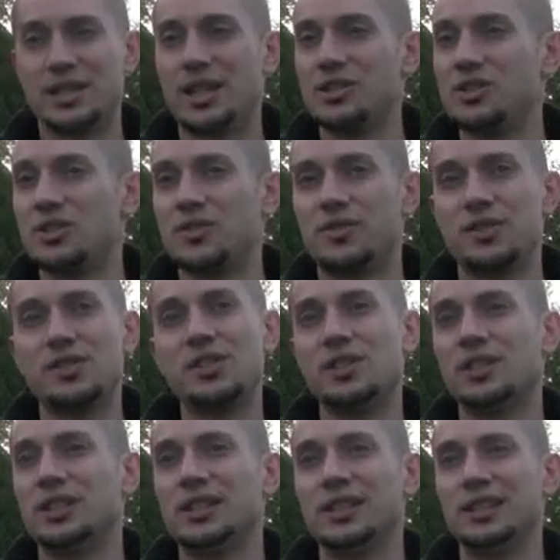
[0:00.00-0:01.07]
not just for
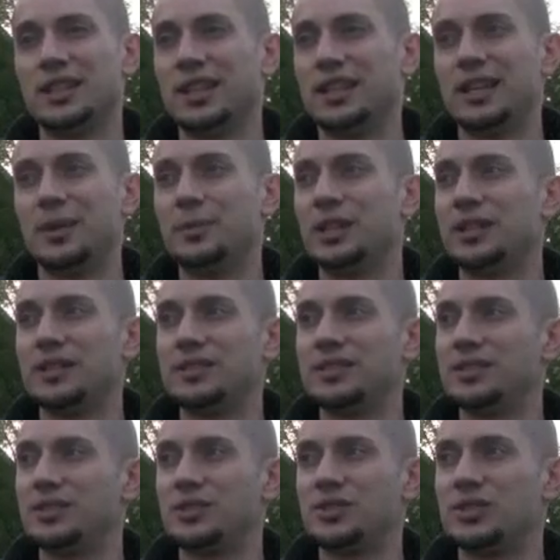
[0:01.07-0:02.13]
Syria. Again, I mean,
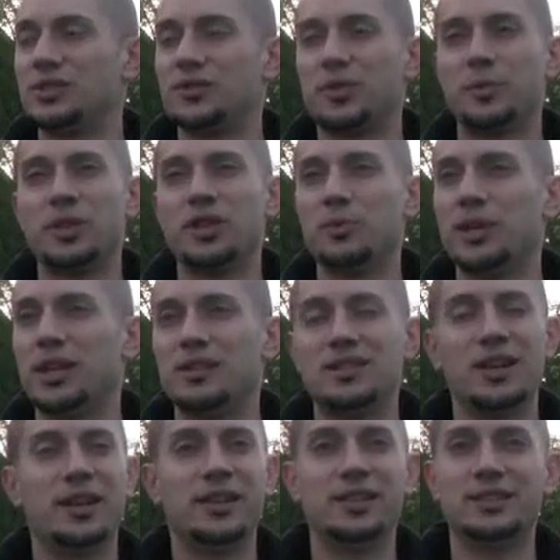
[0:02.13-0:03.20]
this is just from a
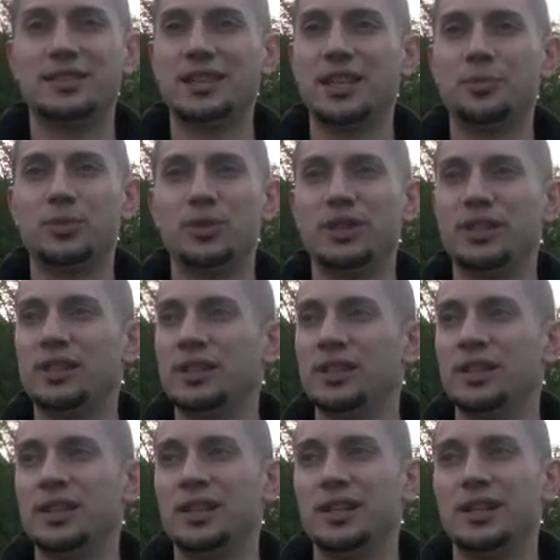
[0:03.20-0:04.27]
humanitarian standpoint,
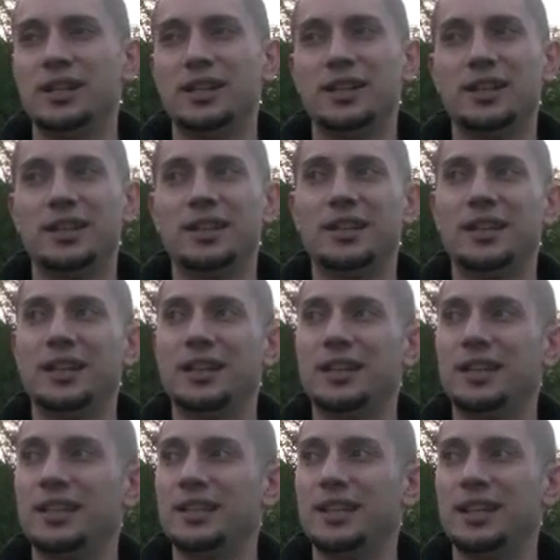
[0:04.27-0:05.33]

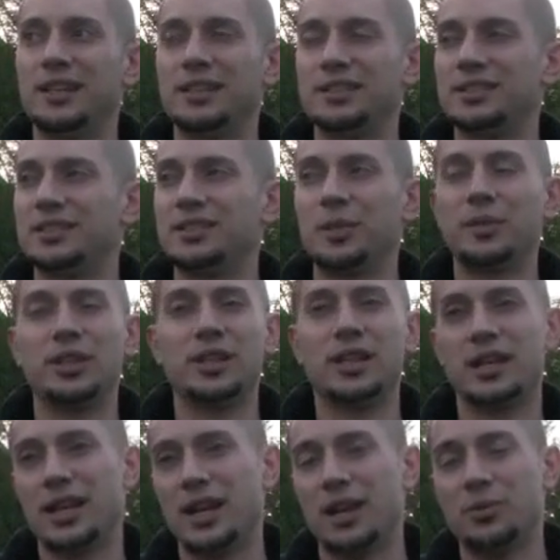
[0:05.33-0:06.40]
and this is something
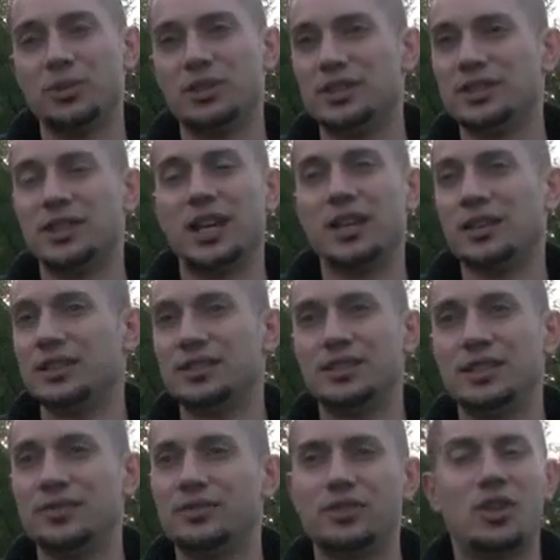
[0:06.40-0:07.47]
that I would desire to
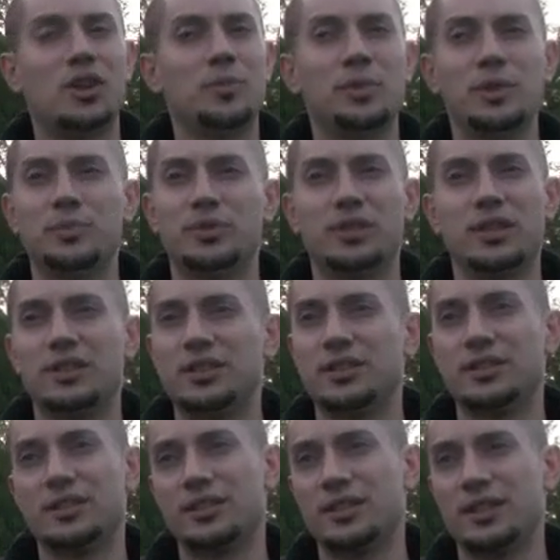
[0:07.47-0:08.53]
see for all people on
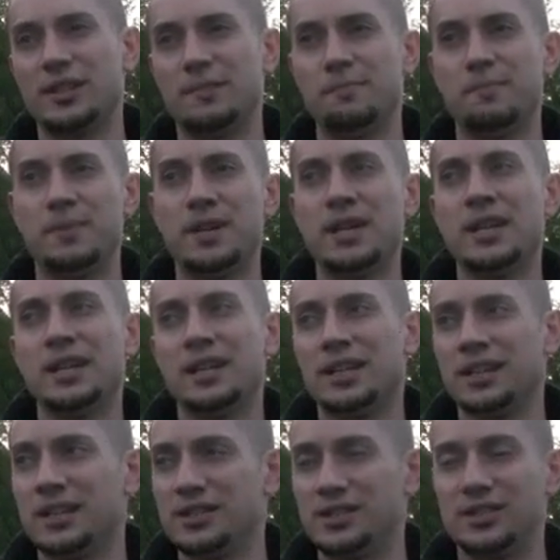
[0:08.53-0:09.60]
earth.
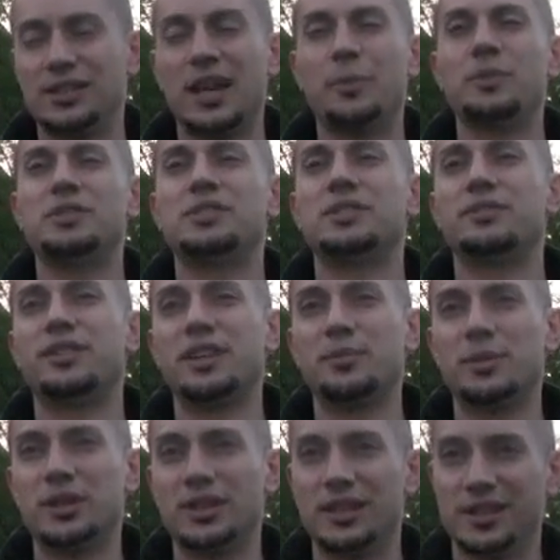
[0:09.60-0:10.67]
It just happens to affect
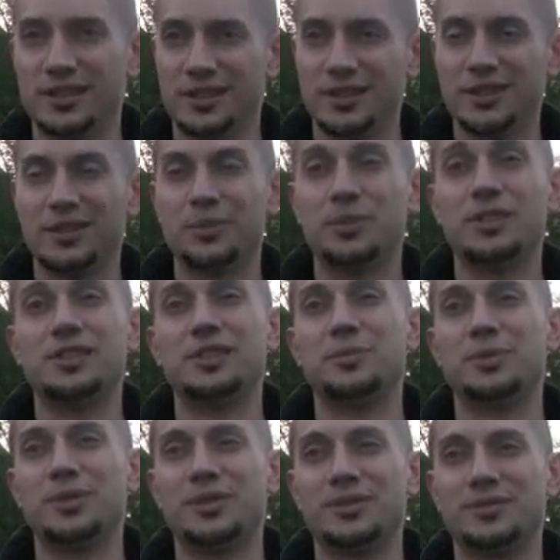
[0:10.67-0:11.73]
me a little bit
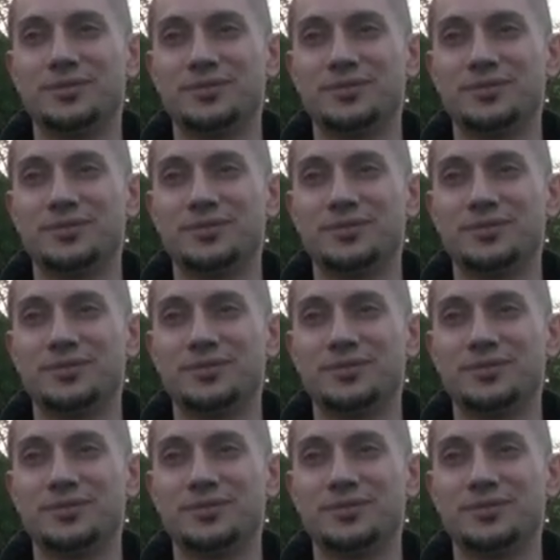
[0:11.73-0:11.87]
deeper.